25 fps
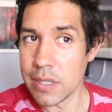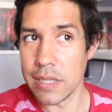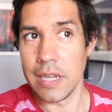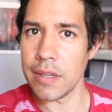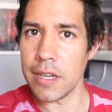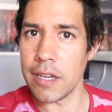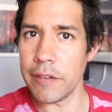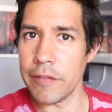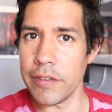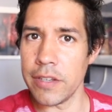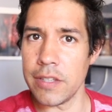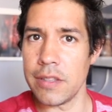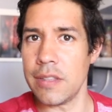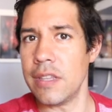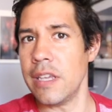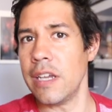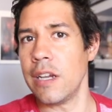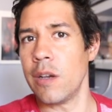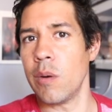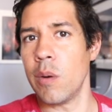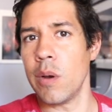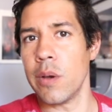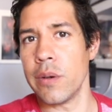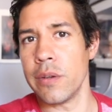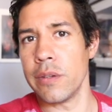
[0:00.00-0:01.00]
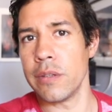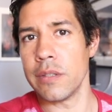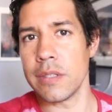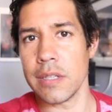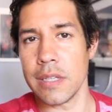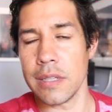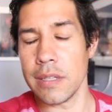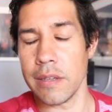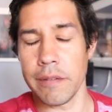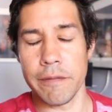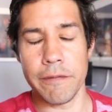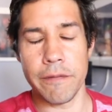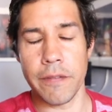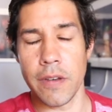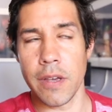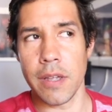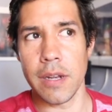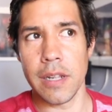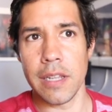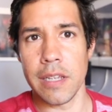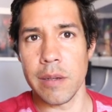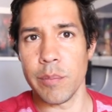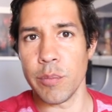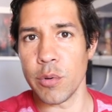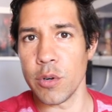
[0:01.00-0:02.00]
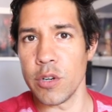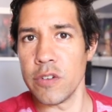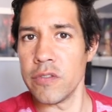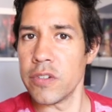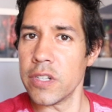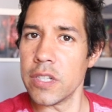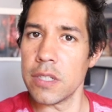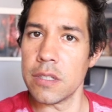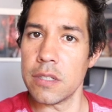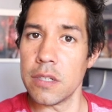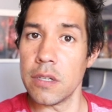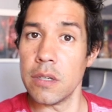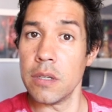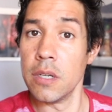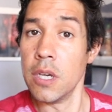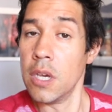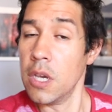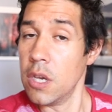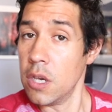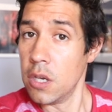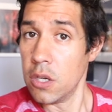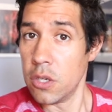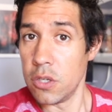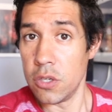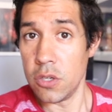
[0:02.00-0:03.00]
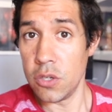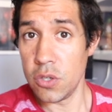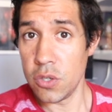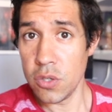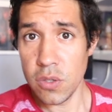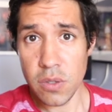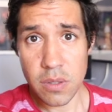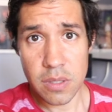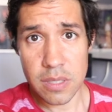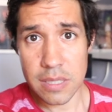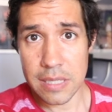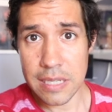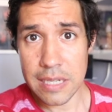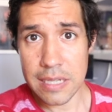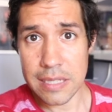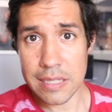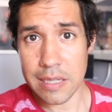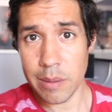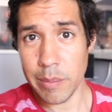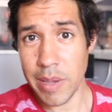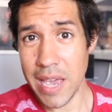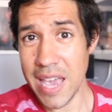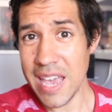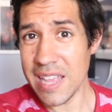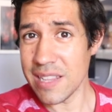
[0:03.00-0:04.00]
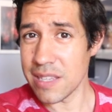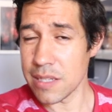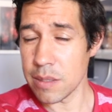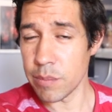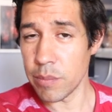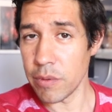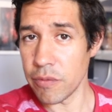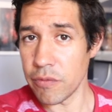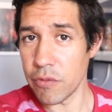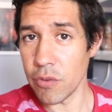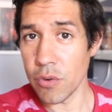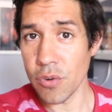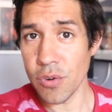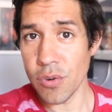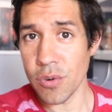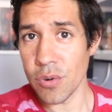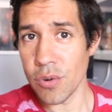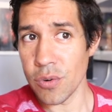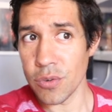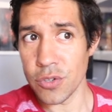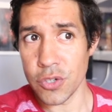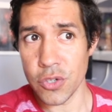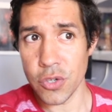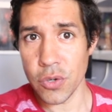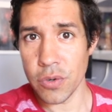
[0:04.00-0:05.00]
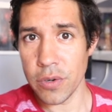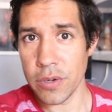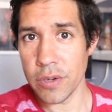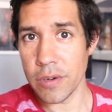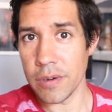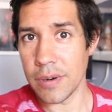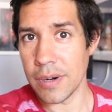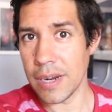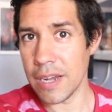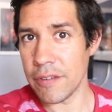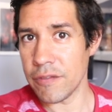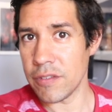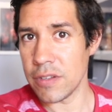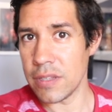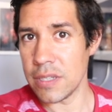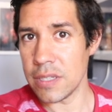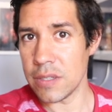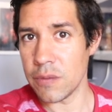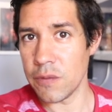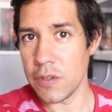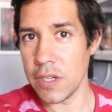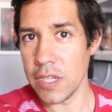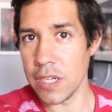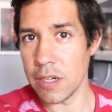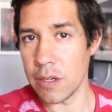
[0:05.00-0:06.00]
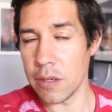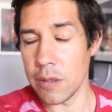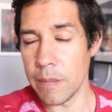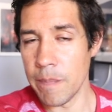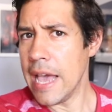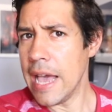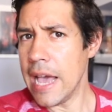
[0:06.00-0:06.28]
I've hit their quotas and they've finally approved it, so you should see some ads before or during or after this video.